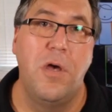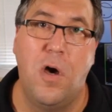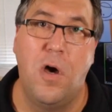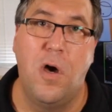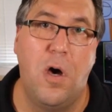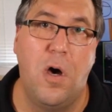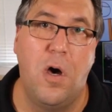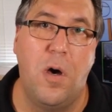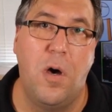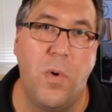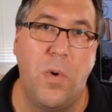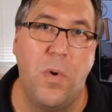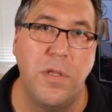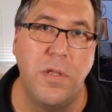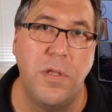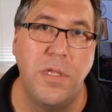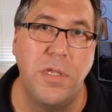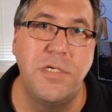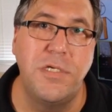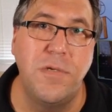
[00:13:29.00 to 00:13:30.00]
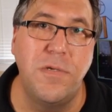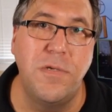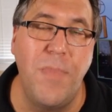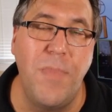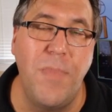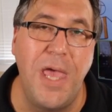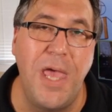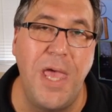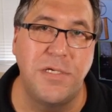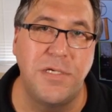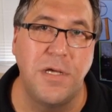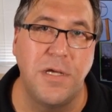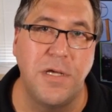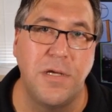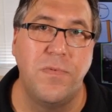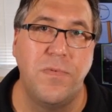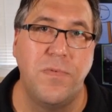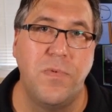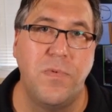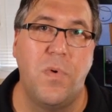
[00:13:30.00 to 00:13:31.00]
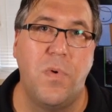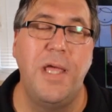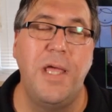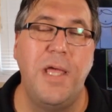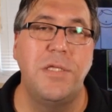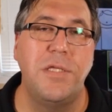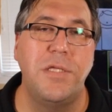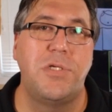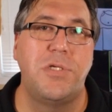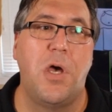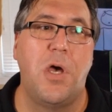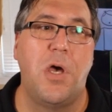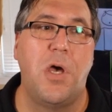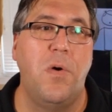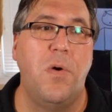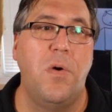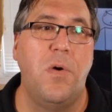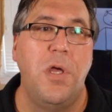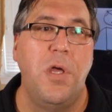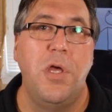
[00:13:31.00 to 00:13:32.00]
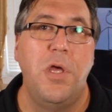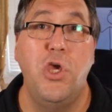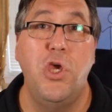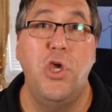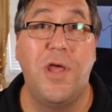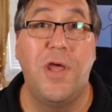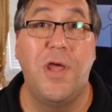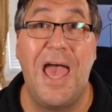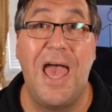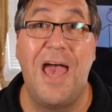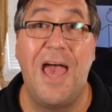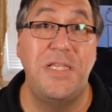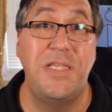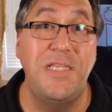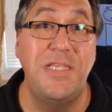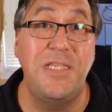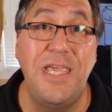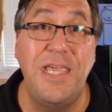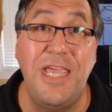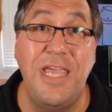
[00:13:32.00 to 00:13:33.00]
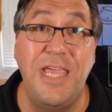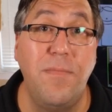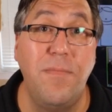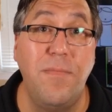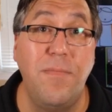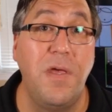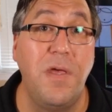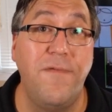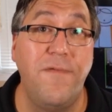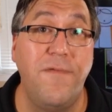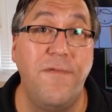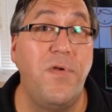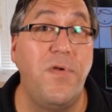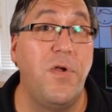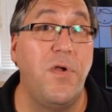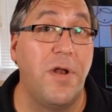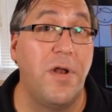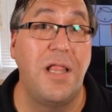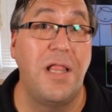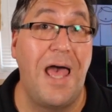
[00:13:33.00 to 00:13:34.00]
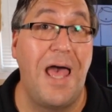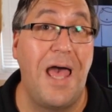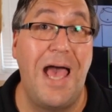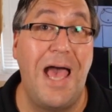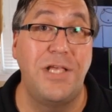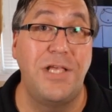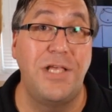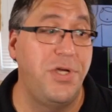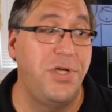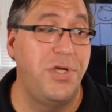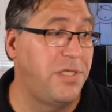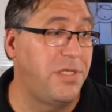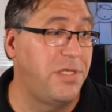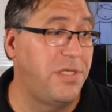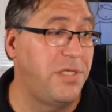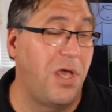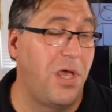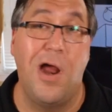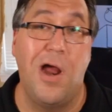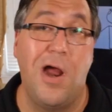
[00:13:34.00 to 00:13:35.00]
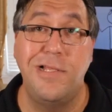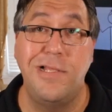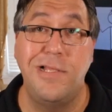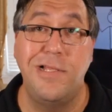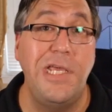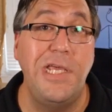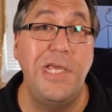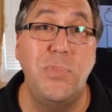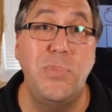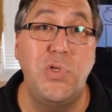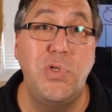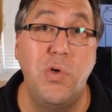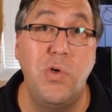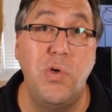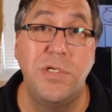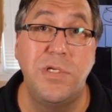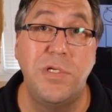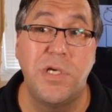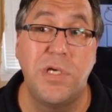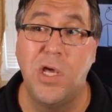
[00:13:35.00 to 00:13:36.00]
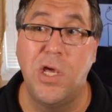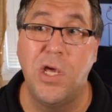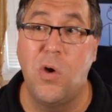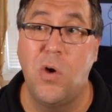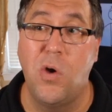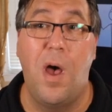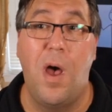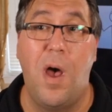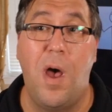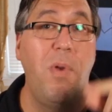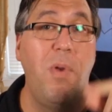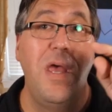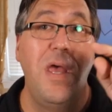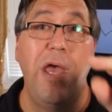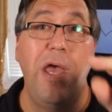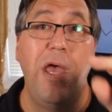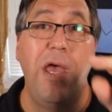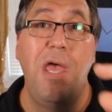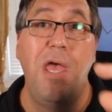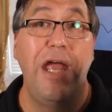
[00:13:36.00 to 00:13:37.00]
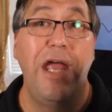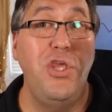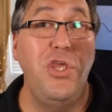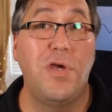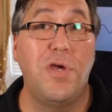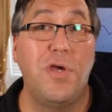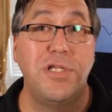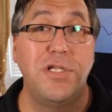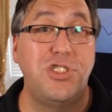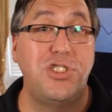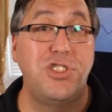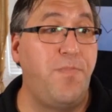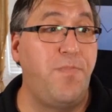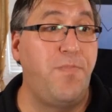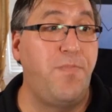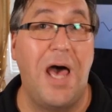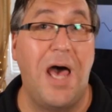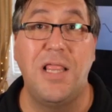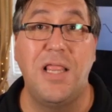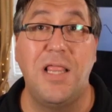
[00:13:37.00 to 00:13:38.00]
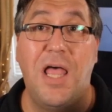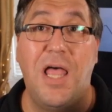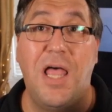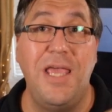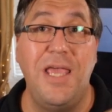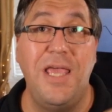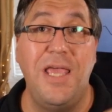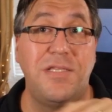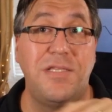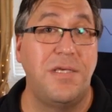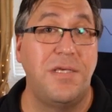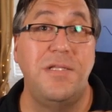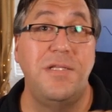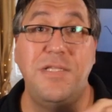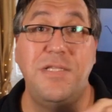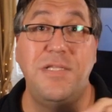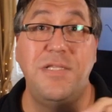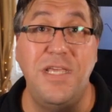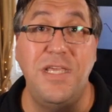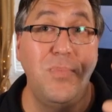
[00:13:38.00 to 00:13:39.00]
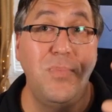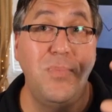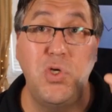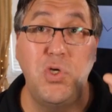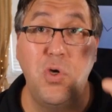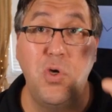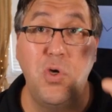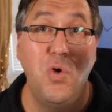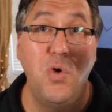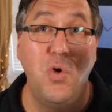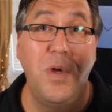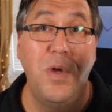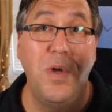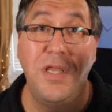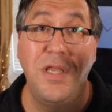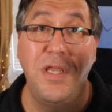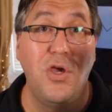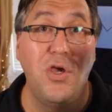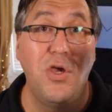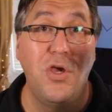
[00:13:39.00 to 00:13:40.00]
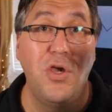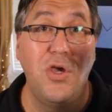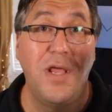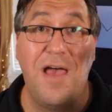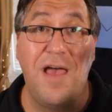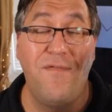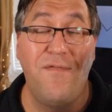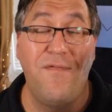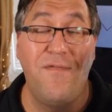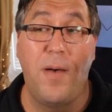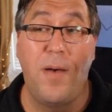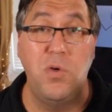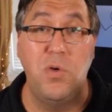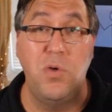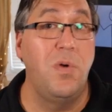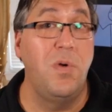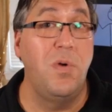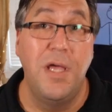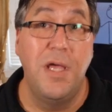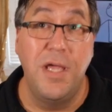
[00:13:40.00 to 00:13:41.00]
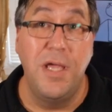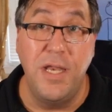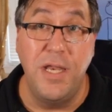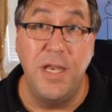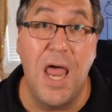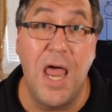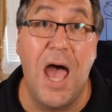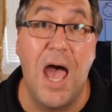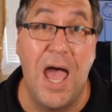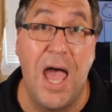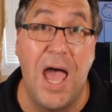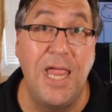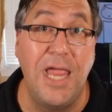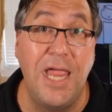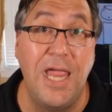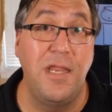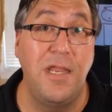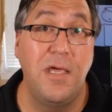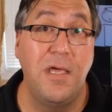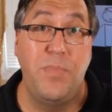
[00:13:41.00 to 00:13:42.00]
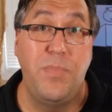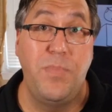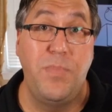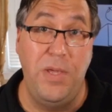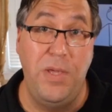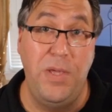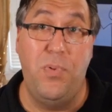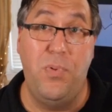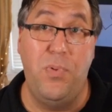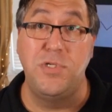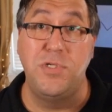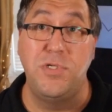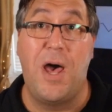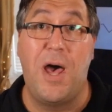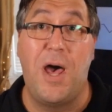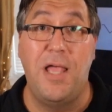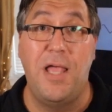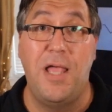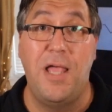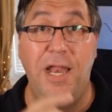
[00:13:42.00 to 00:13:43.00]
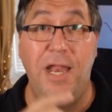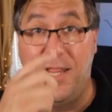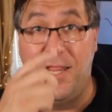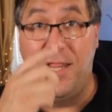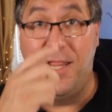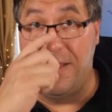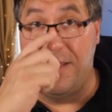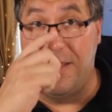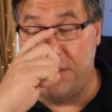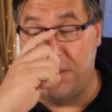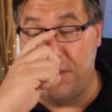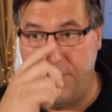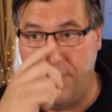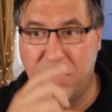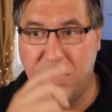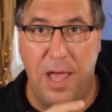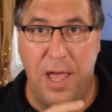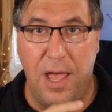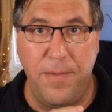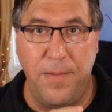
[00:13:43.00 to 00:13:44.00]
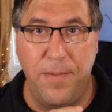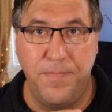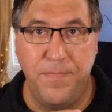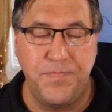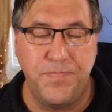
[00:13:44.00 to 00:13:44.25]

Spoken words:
Oh my word, this is amazing, right? So you could have a team. If you're in a class, you could say, all right, team 2 is gonna go up, and you can spotlight team 2, and you can have up to 9 people spotlighted at the same time.